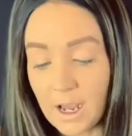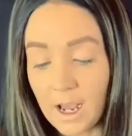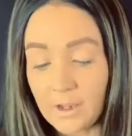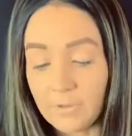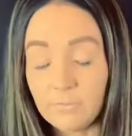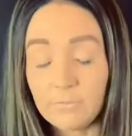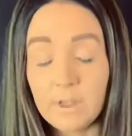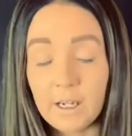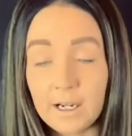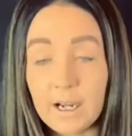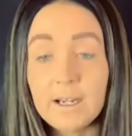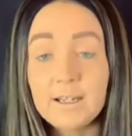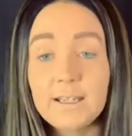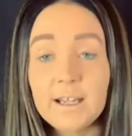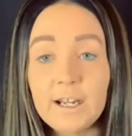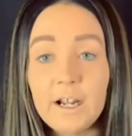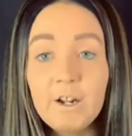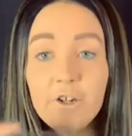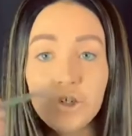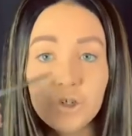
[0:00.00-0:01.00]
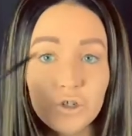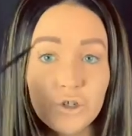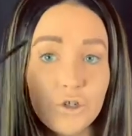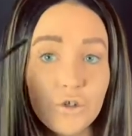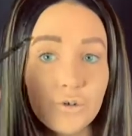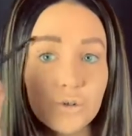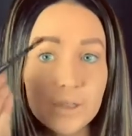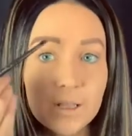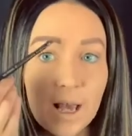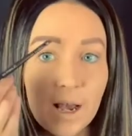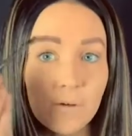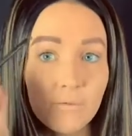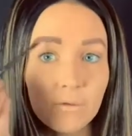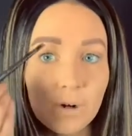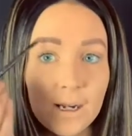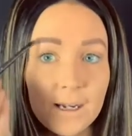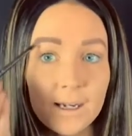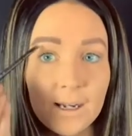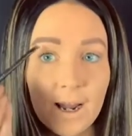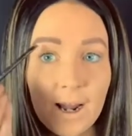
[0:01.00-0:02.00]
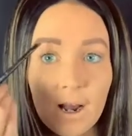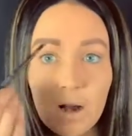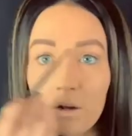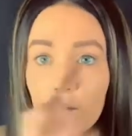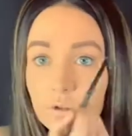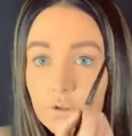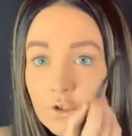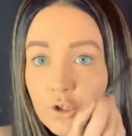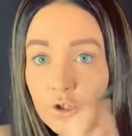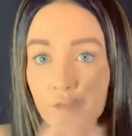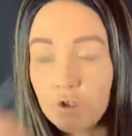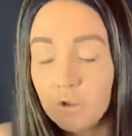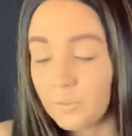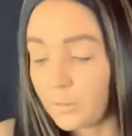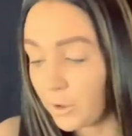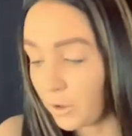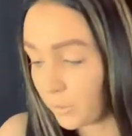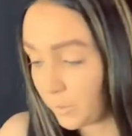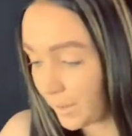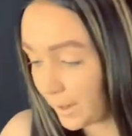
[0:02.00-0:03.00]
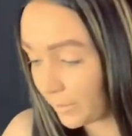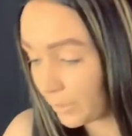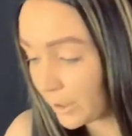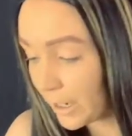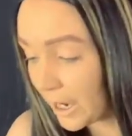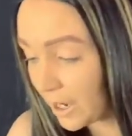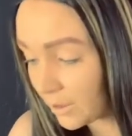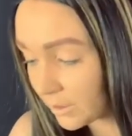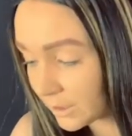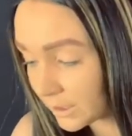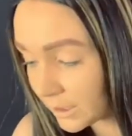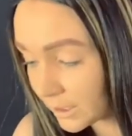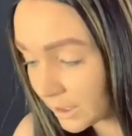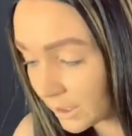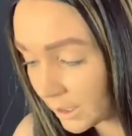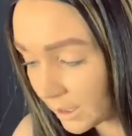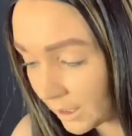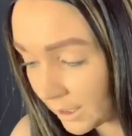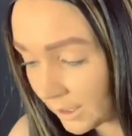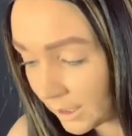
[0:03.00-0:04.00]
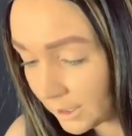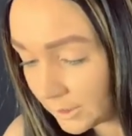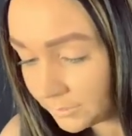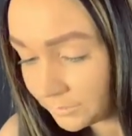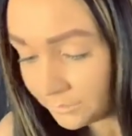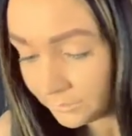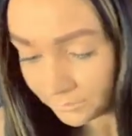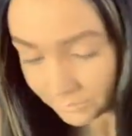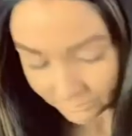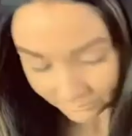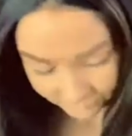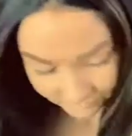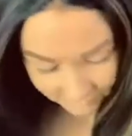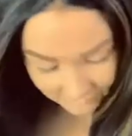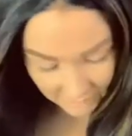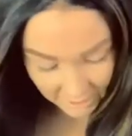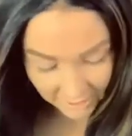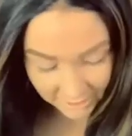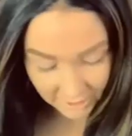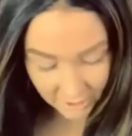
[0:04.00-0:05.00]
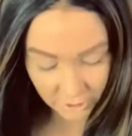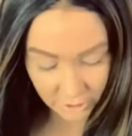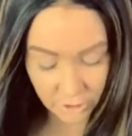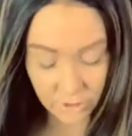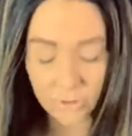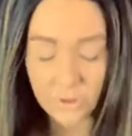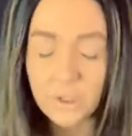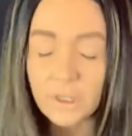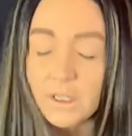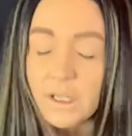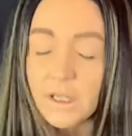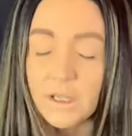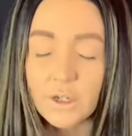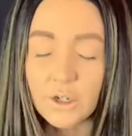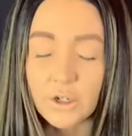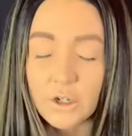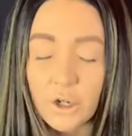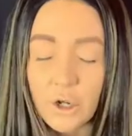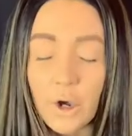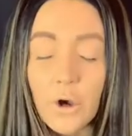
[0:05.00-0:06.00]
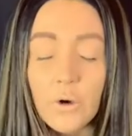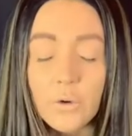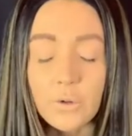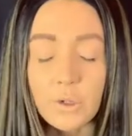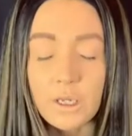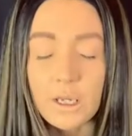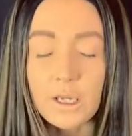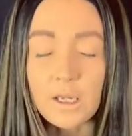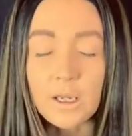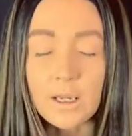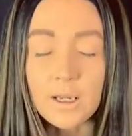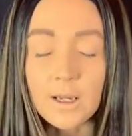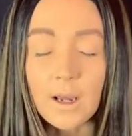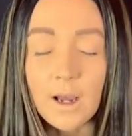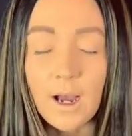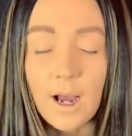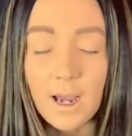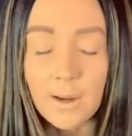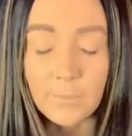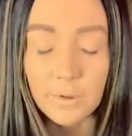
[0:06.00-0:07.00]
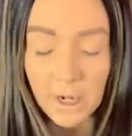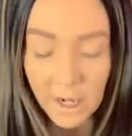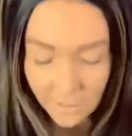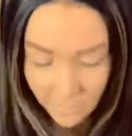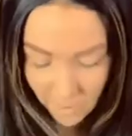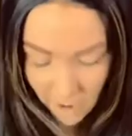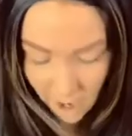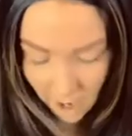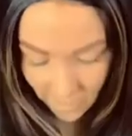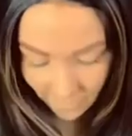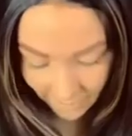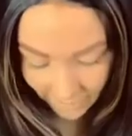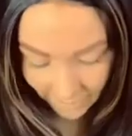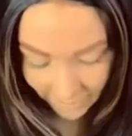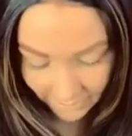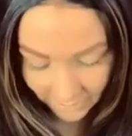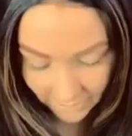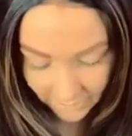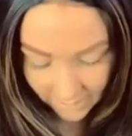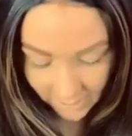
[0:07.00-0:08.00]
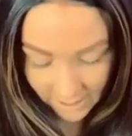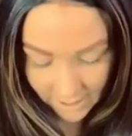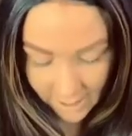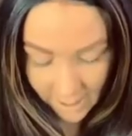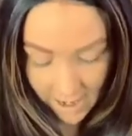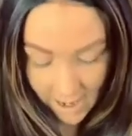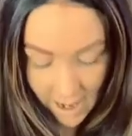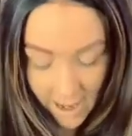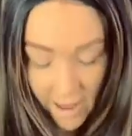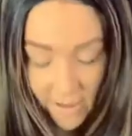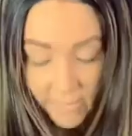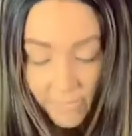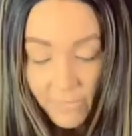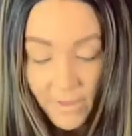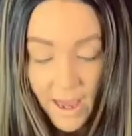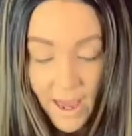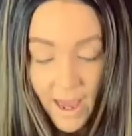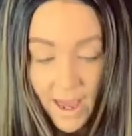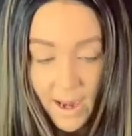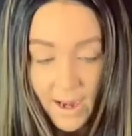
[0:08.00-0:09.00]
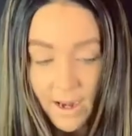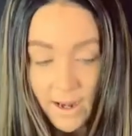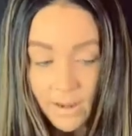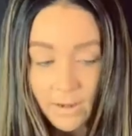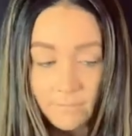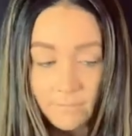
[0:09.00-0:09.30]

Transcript: Like I said, I just used that right now to do both my brows. and I used the Kokie eyebrow pomade. And then,